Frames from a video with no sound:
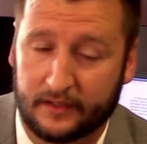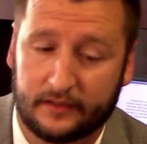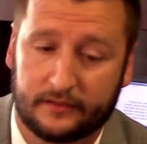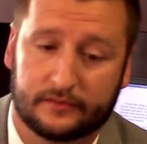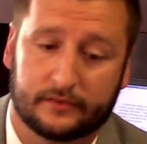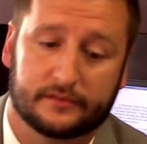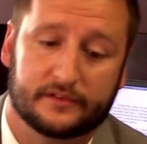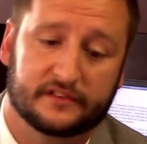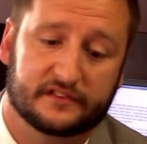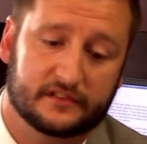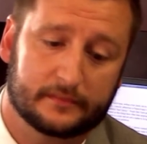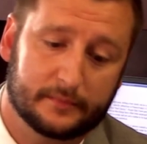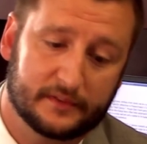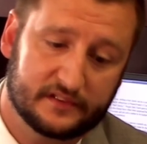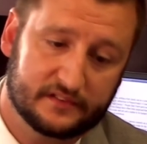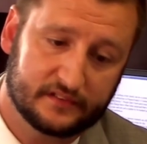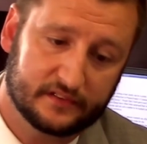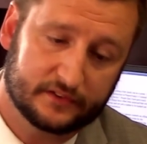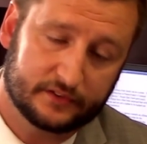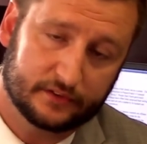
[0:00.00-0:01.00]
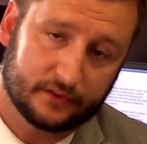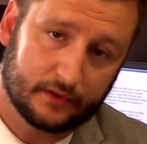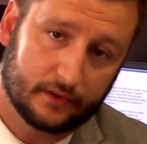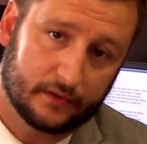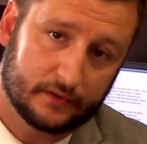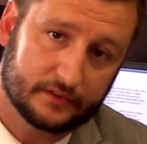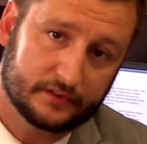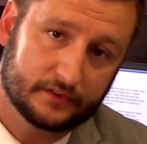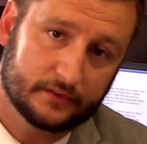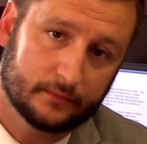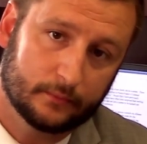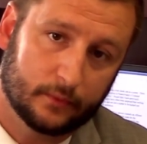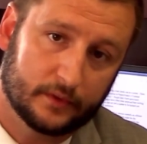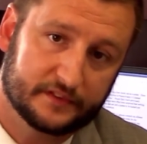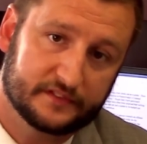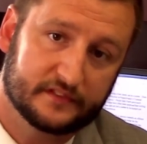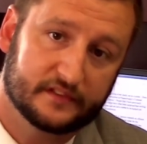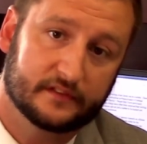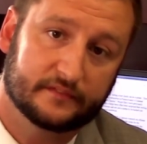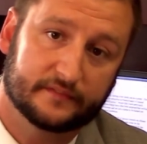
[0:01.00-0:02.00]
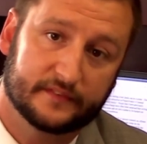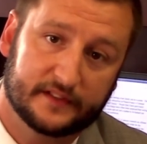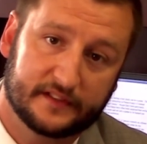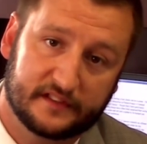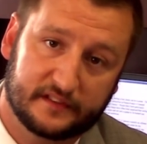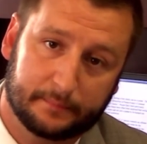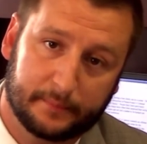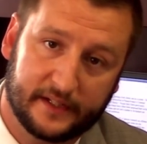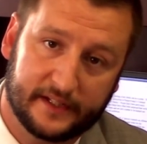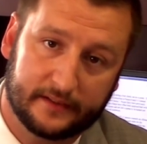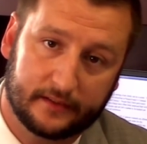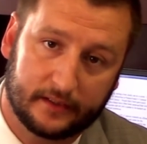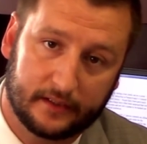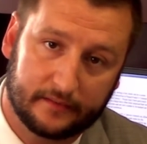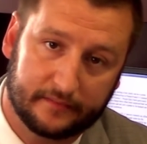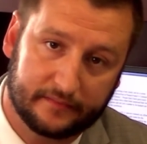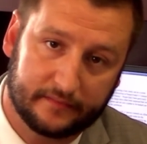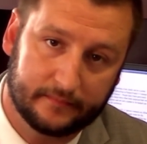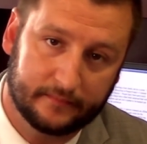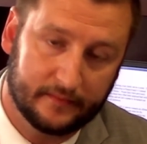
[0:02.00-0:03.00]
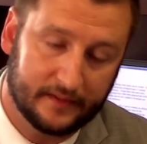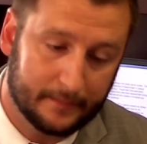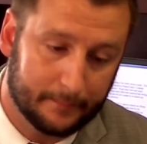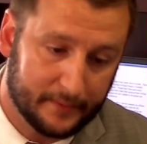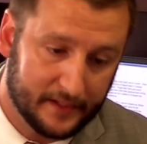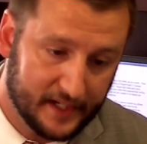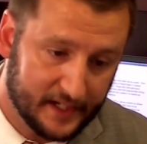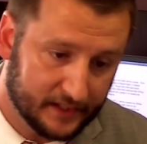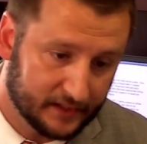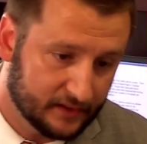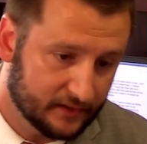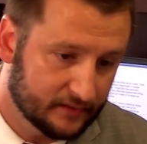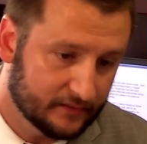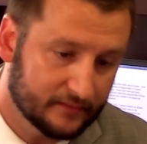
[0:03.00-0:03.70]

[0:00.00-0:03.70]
to dismiss the charge once the defendant's paid off the bank,